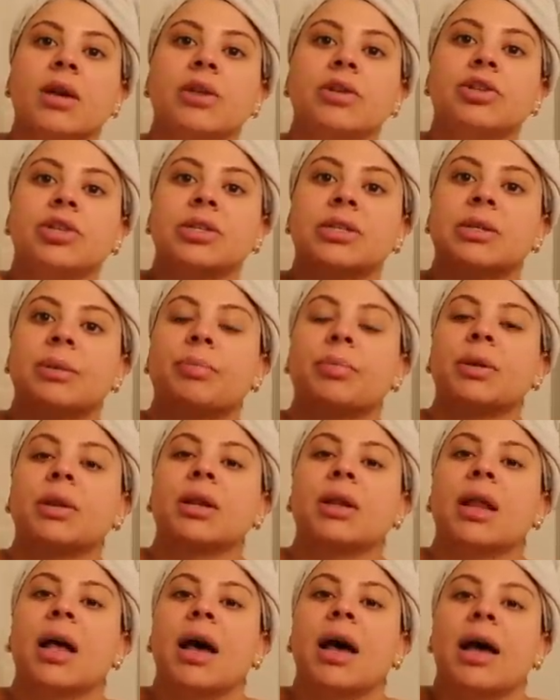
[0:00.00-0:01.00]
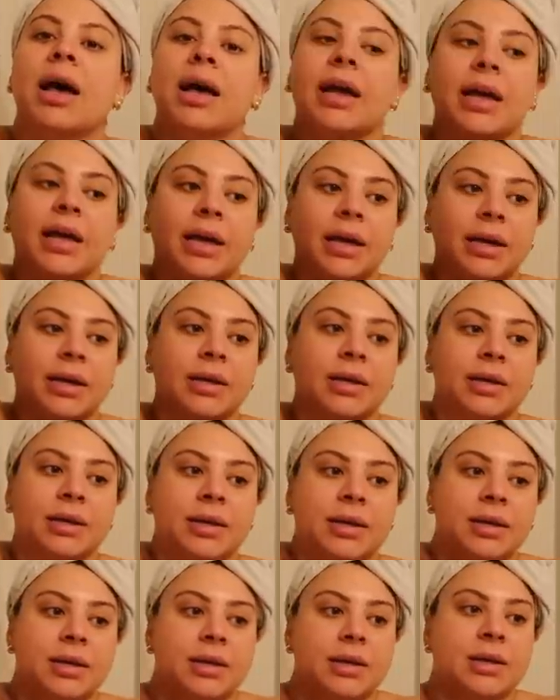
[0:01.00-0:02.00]
just apply
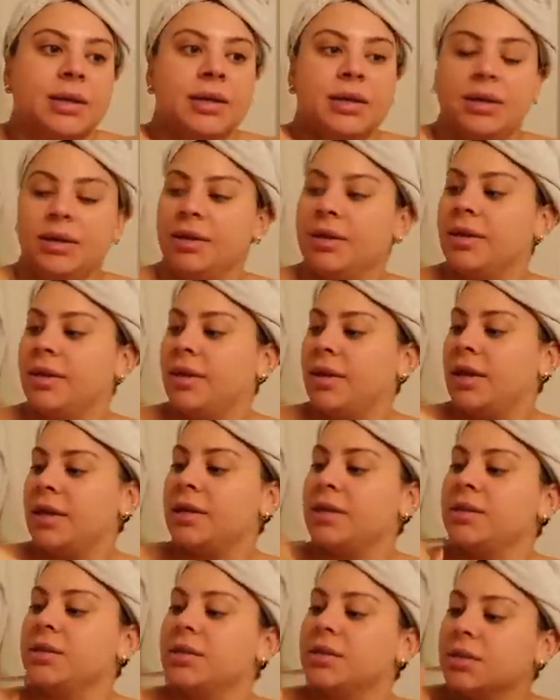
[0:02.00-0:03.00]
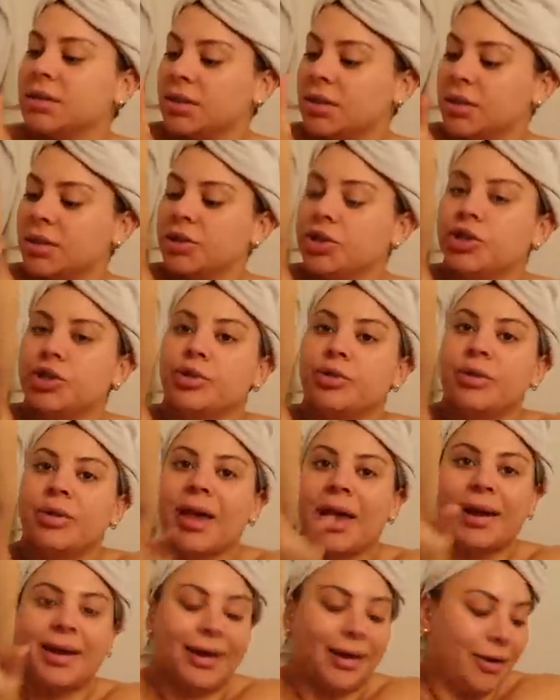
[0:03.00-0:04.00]
this to that